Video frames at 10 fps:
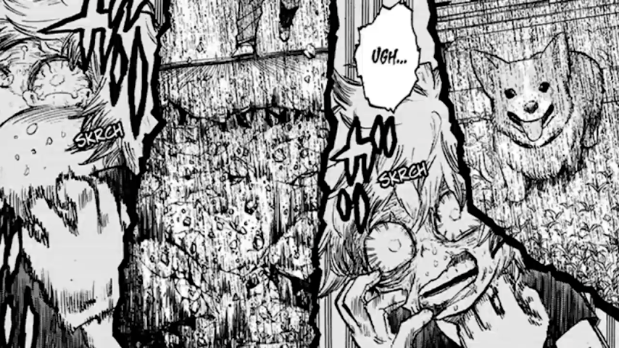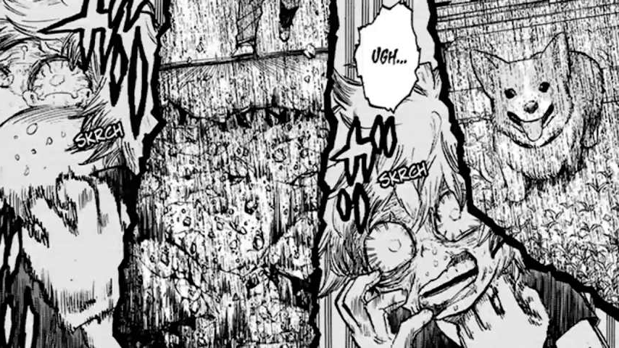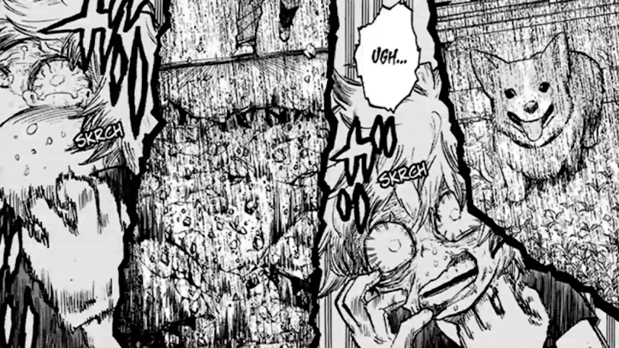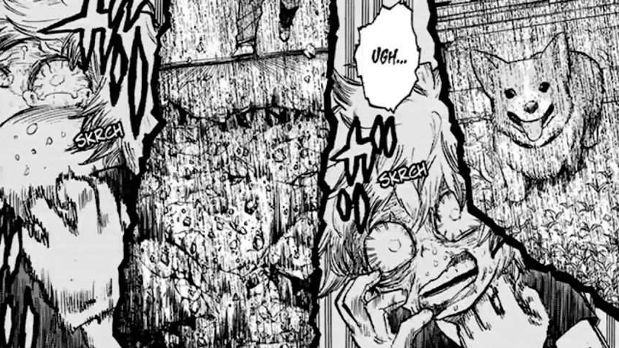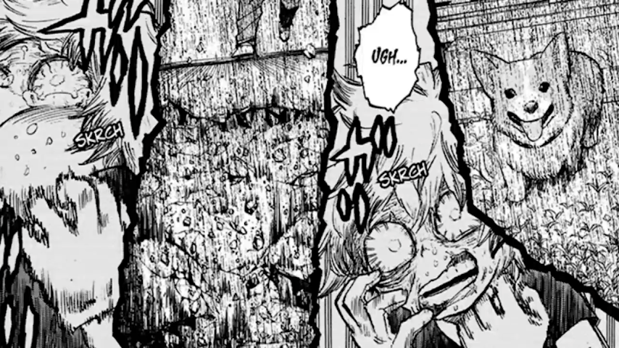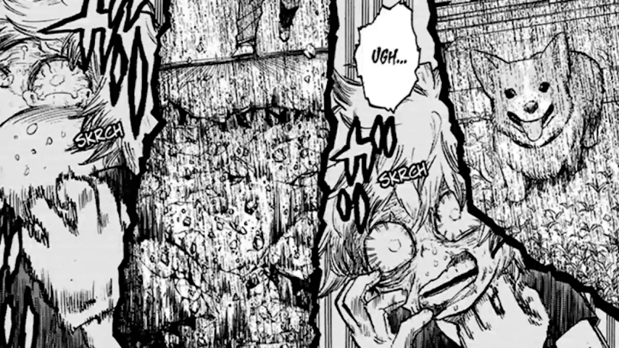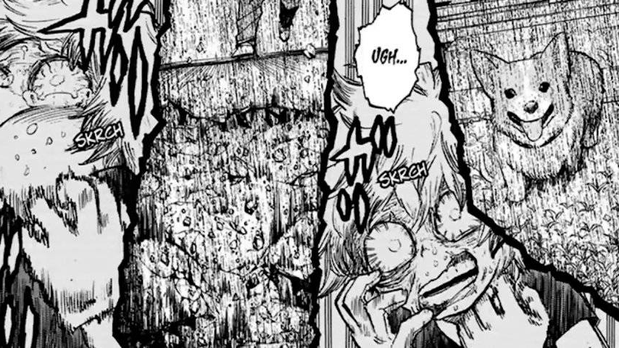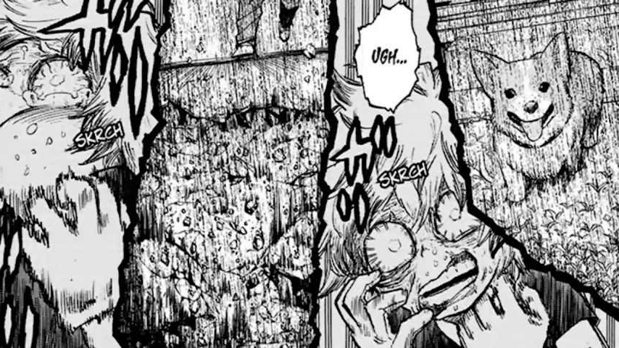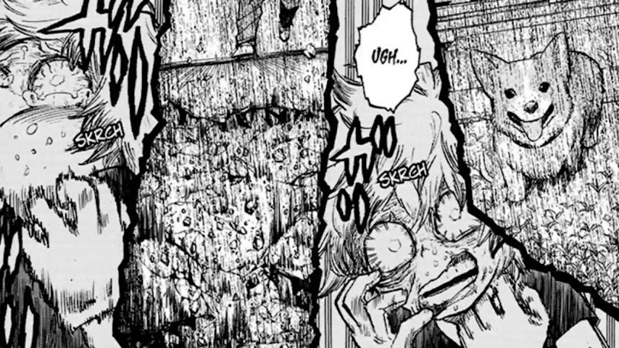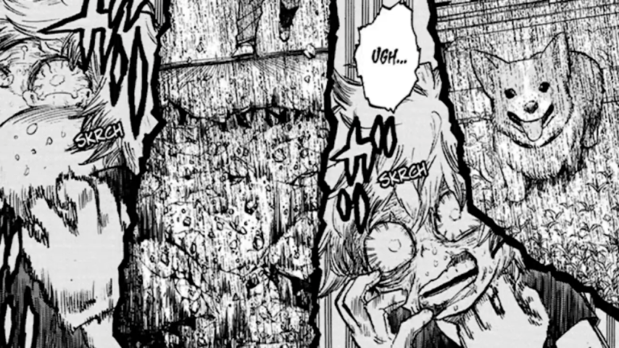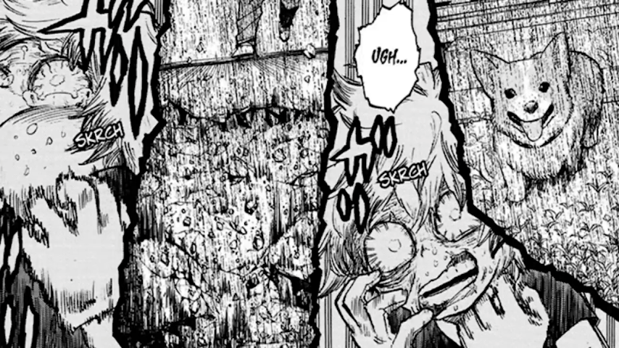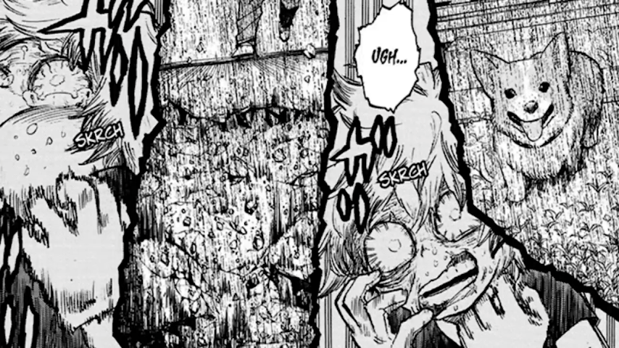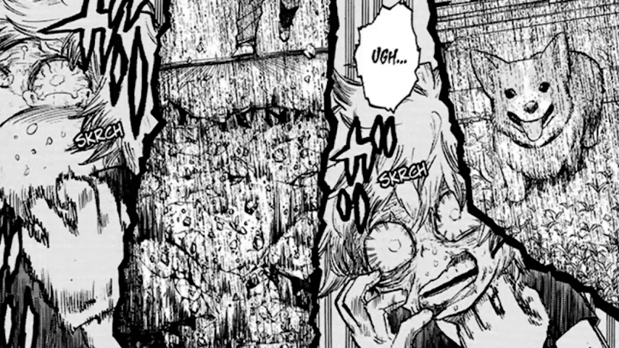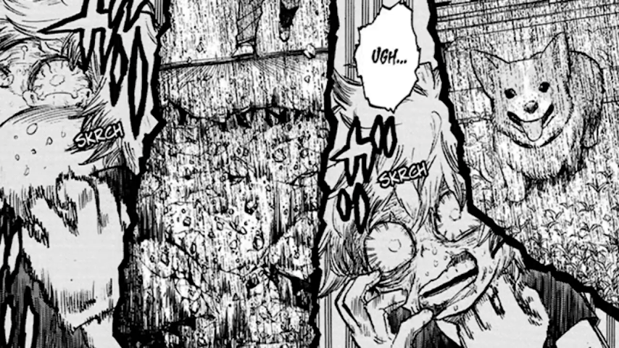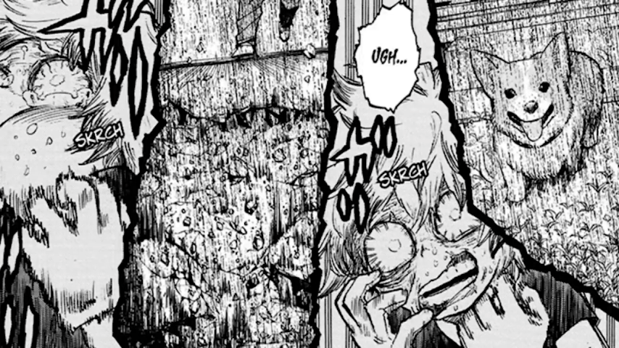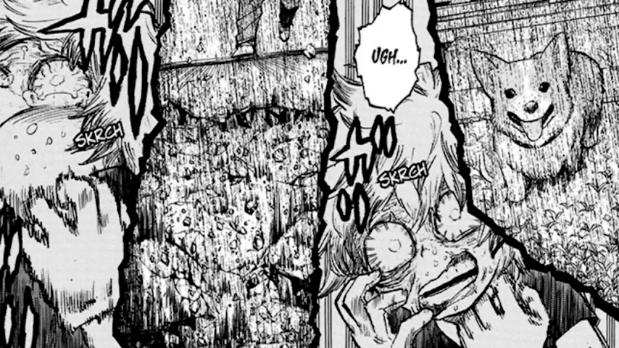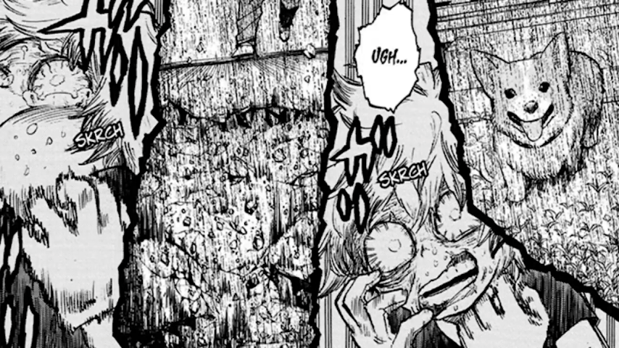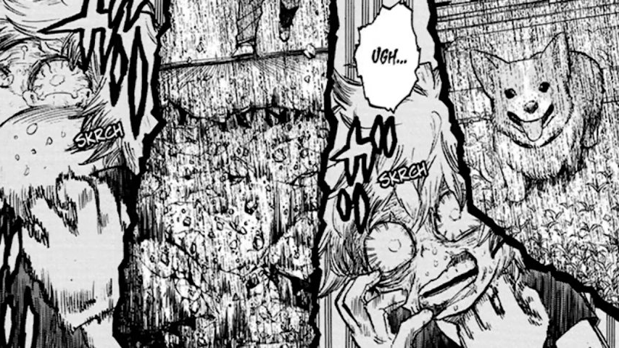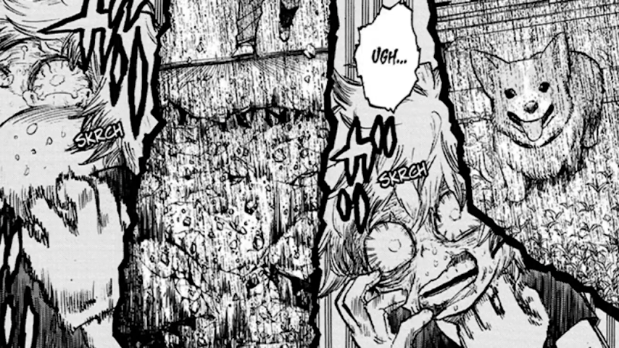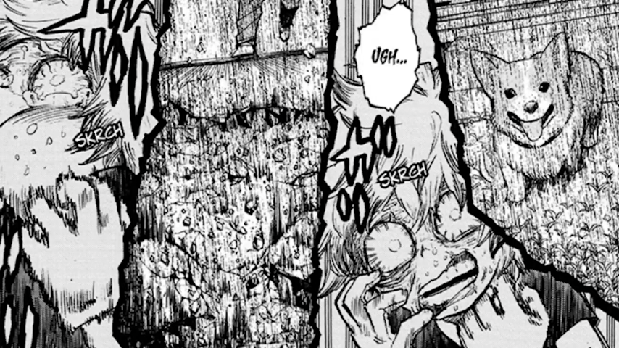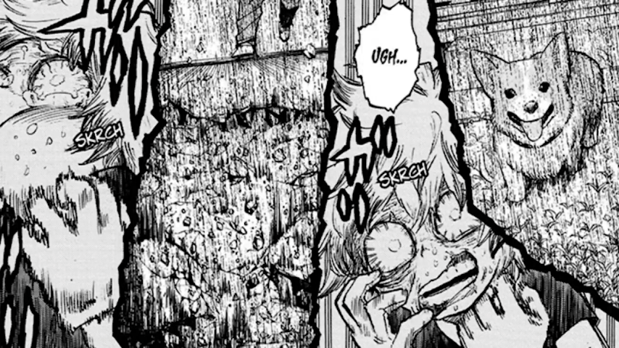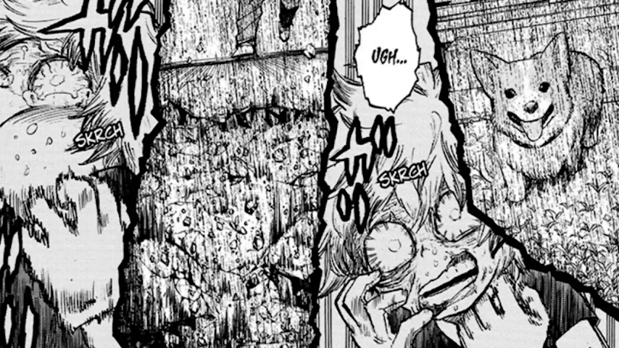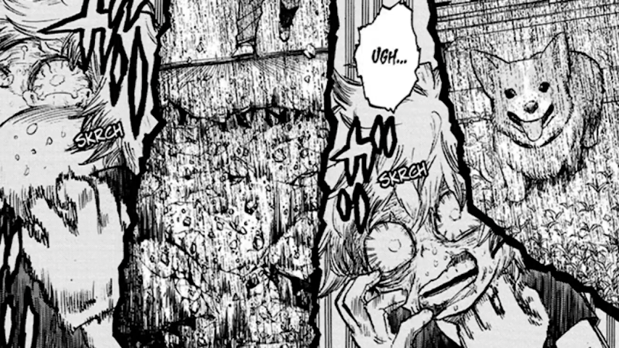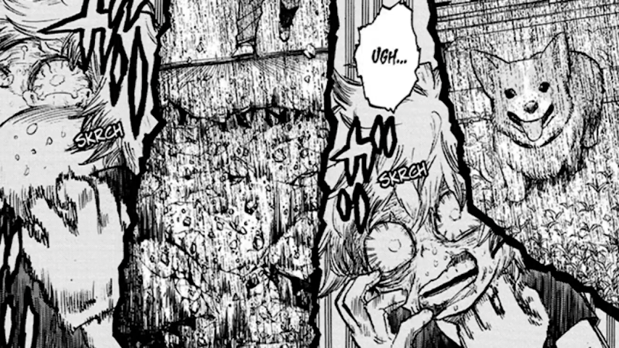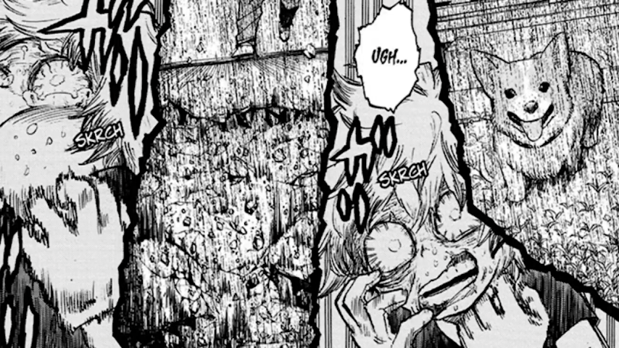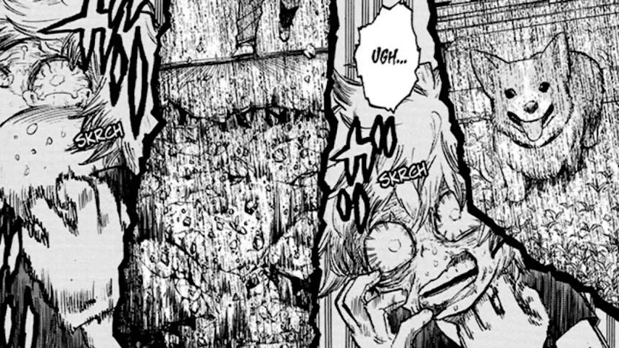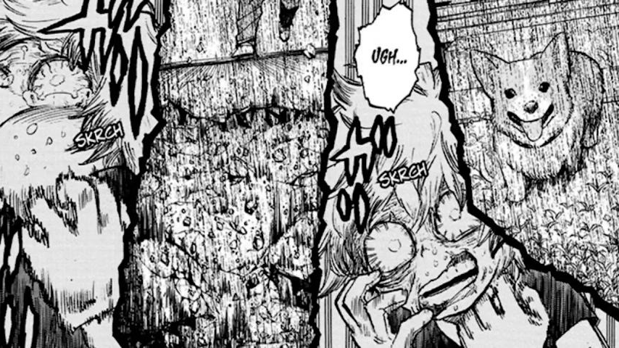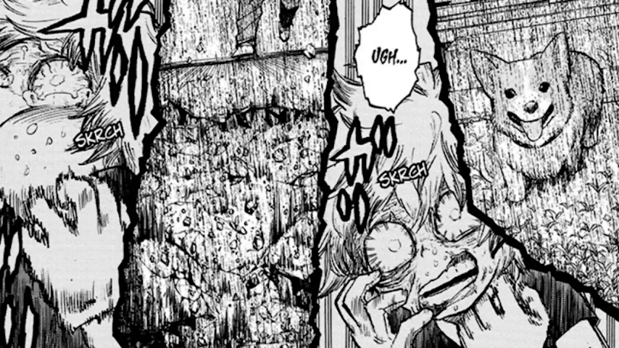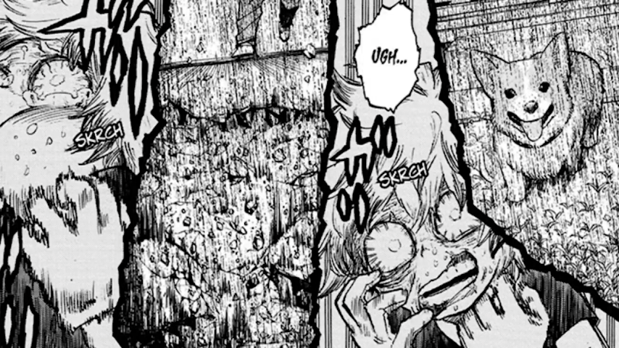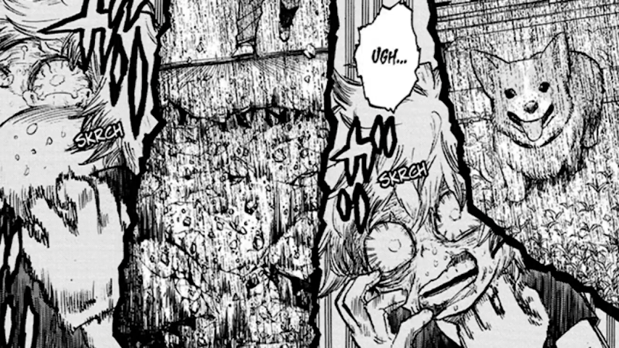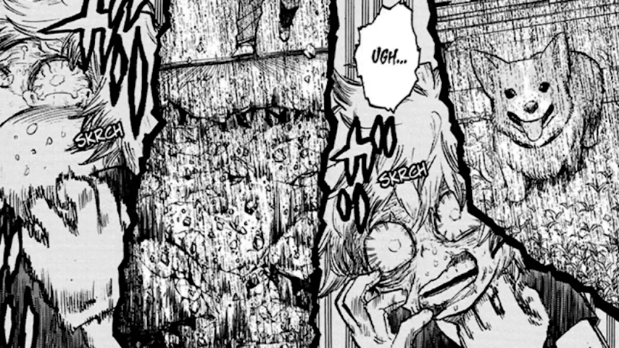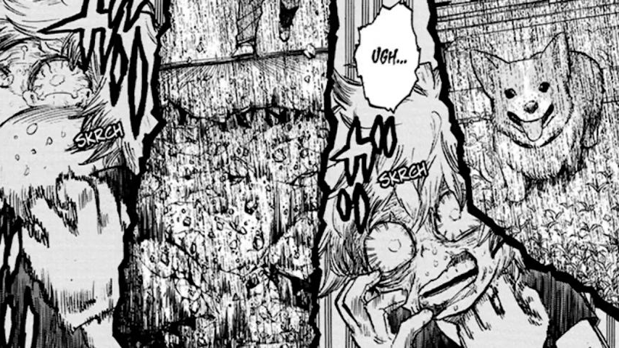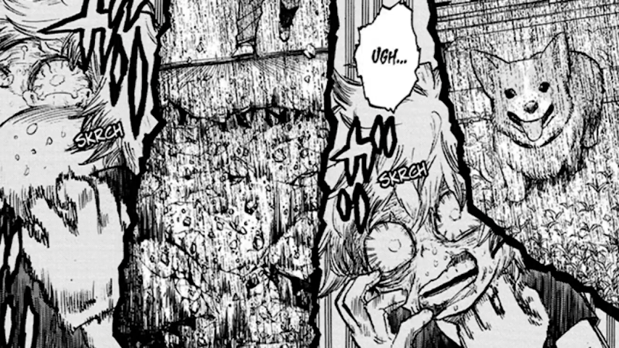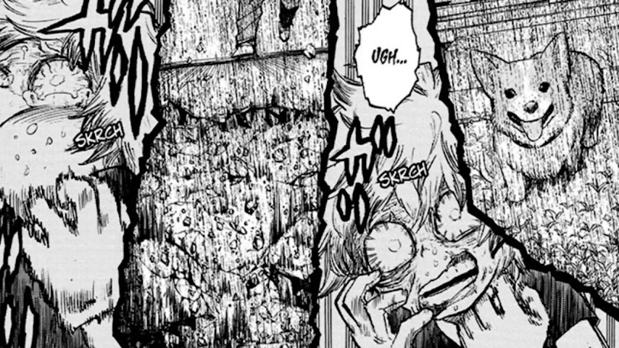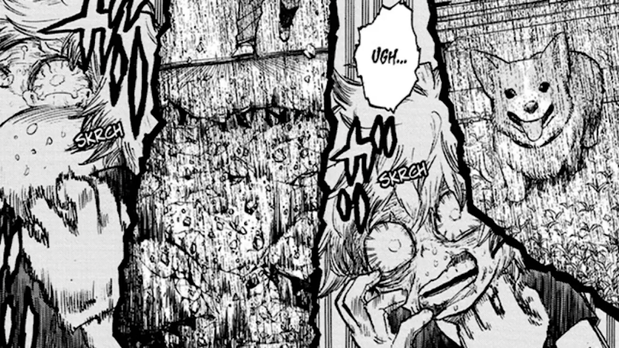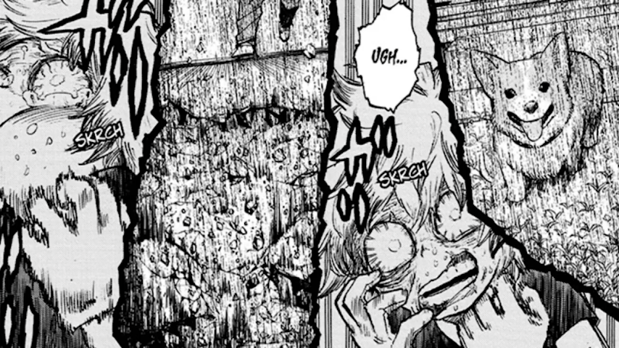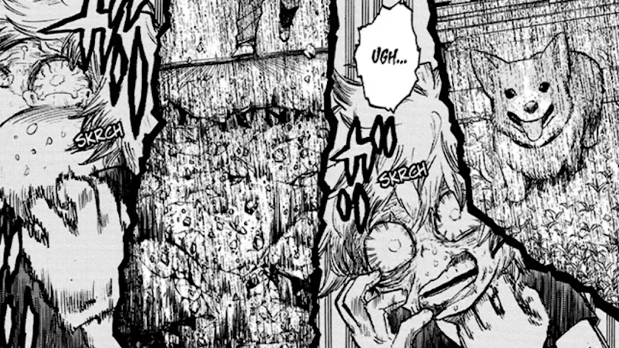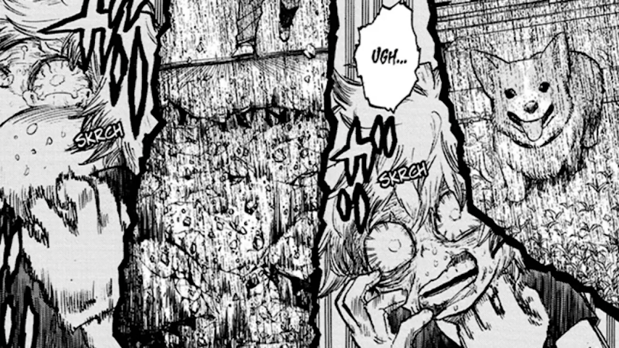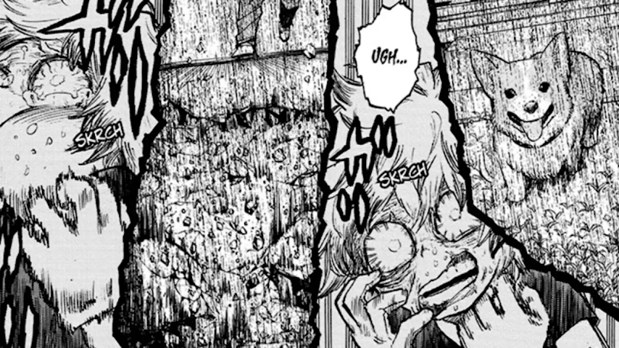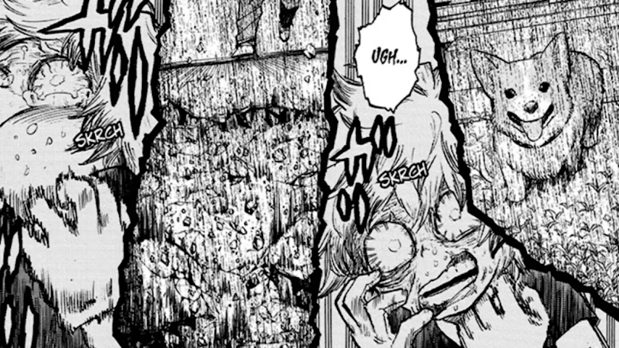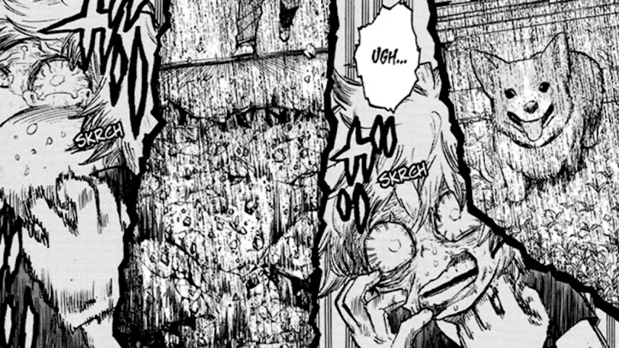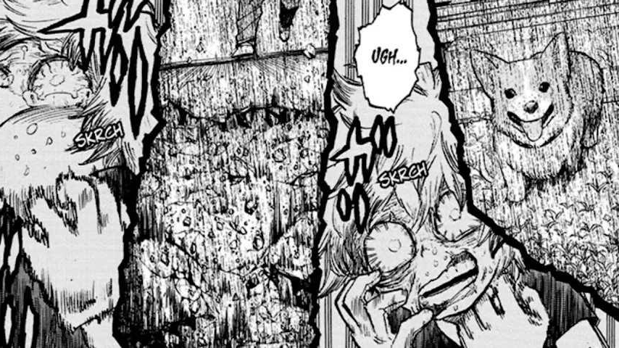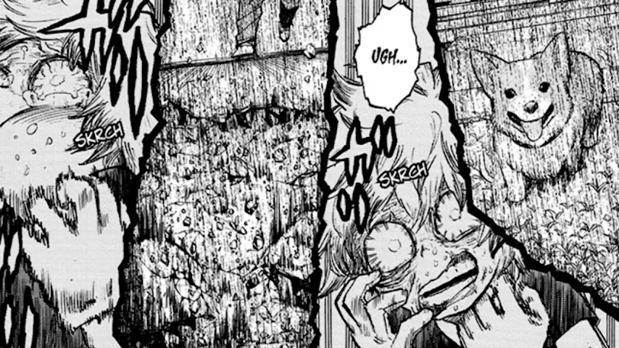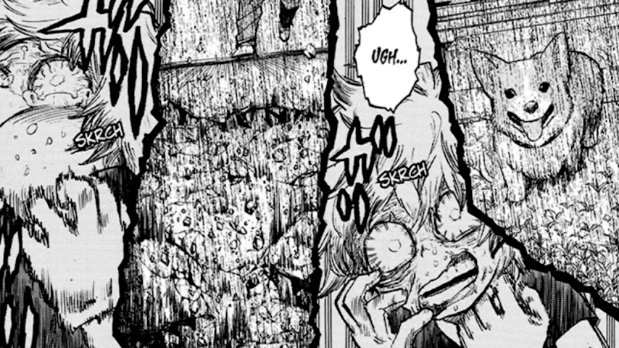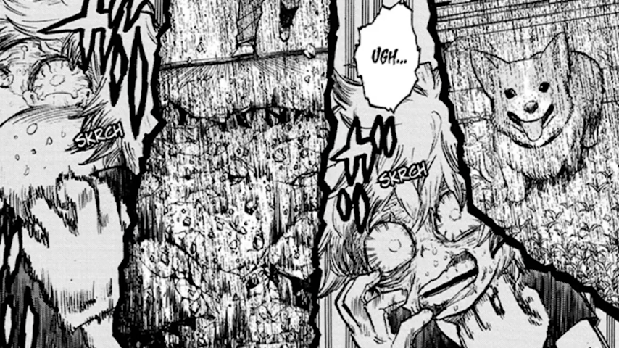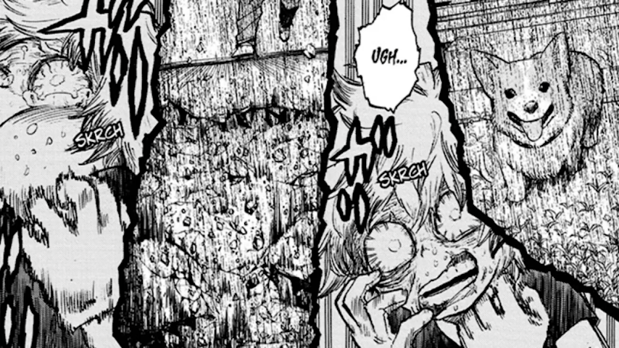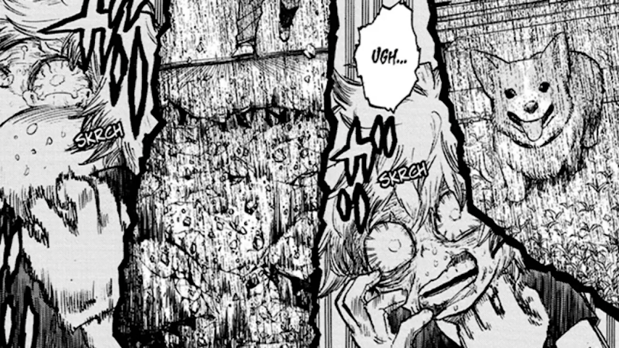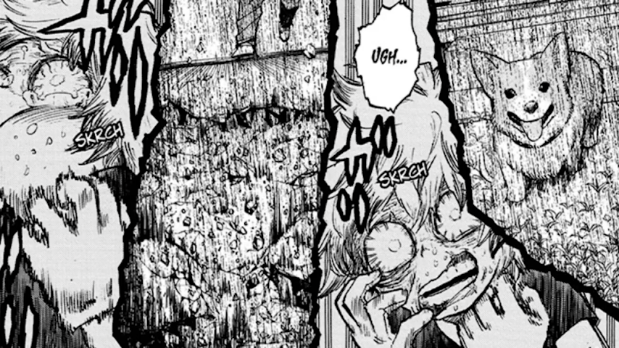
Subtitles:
(no speaker visible)